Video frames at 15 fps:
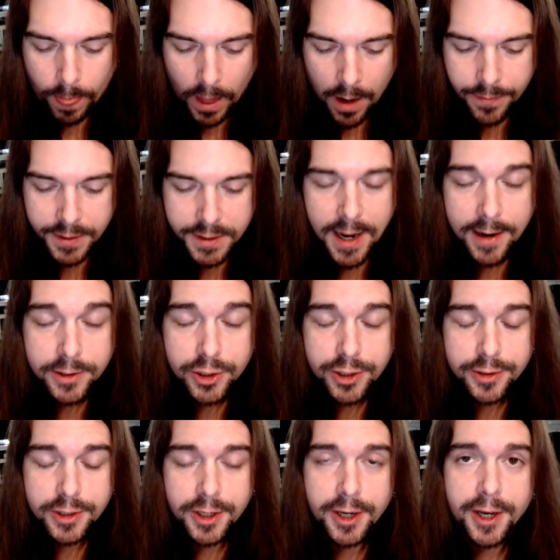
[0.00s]
The
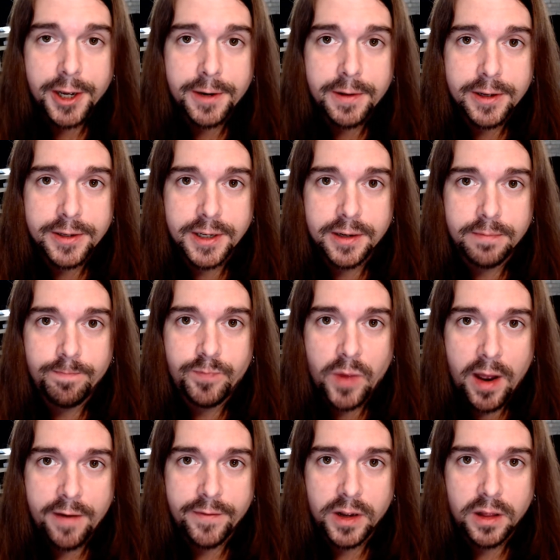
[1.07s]
texture's good. There's a
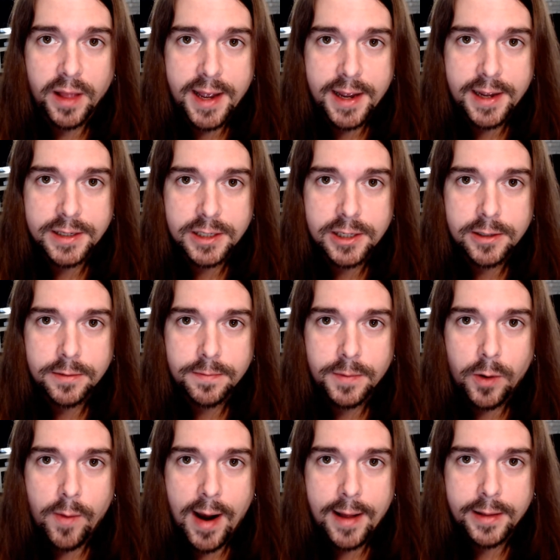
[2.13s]
kind of glazed
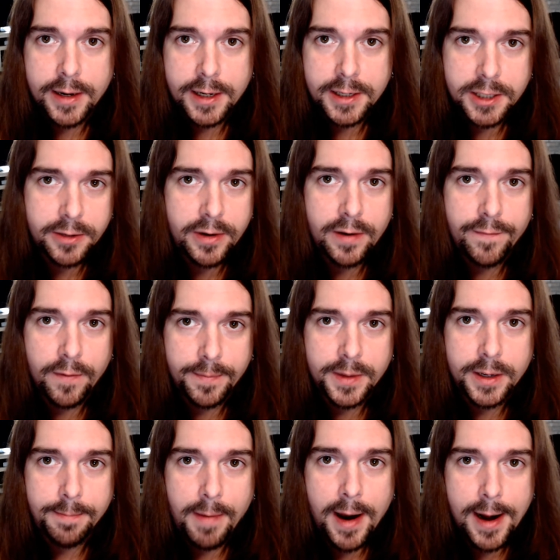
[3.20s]
quality to it from
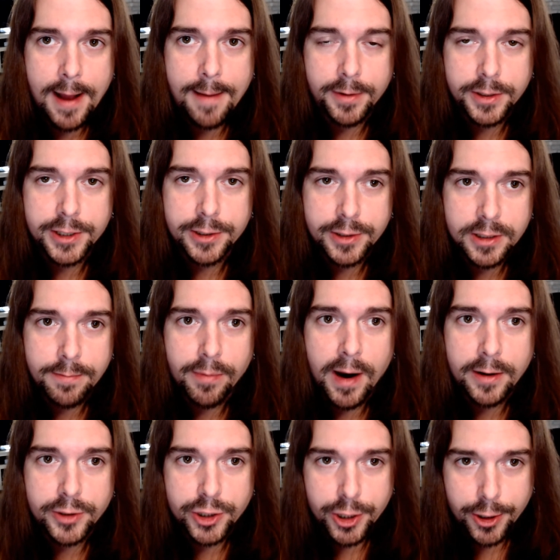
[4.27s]
the pineapple juice and
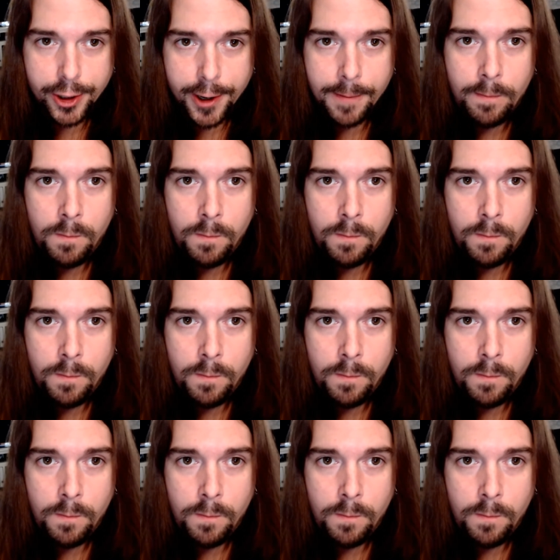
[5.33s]
brown sugar.